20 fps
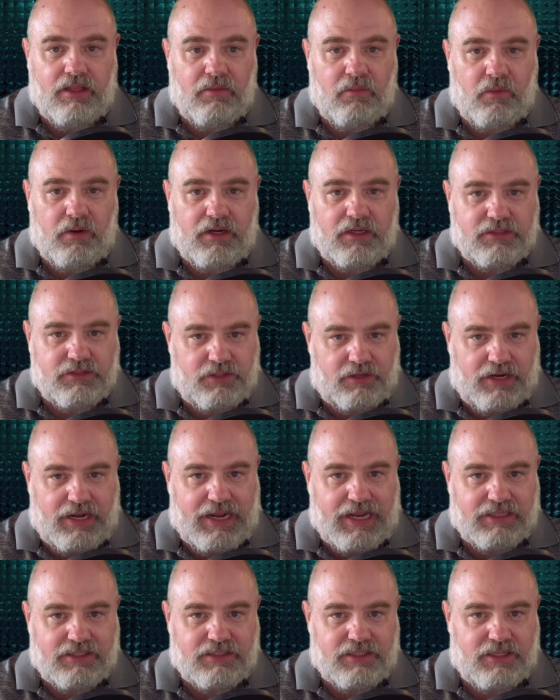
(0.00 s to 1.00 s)
whereas their
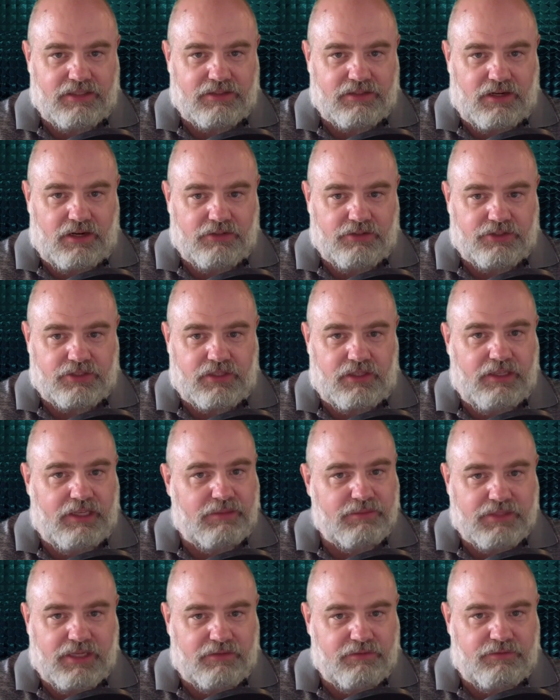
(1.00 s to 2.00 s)
assets are just
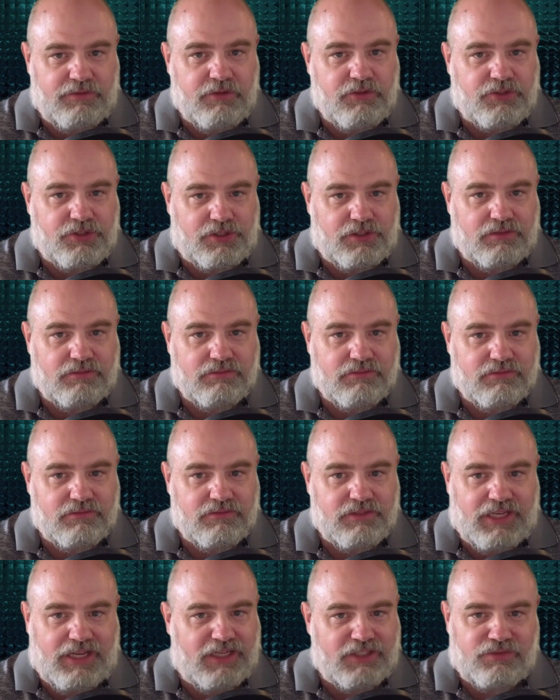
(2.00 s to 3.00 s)
claims on future
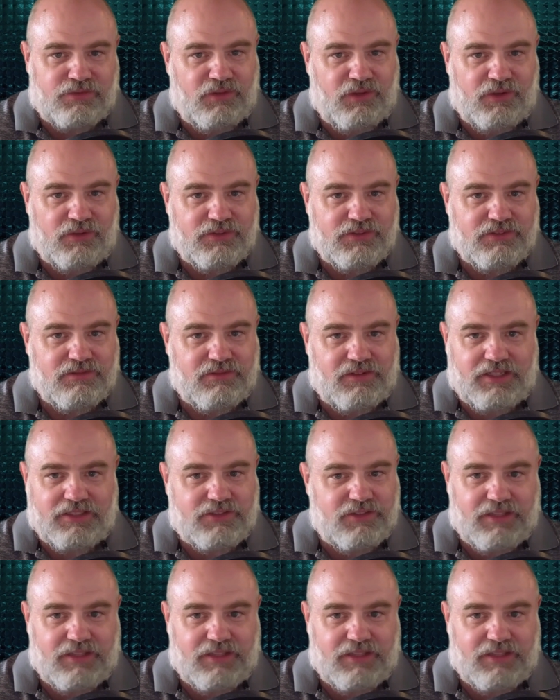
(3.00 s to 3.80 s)
cash flows, right?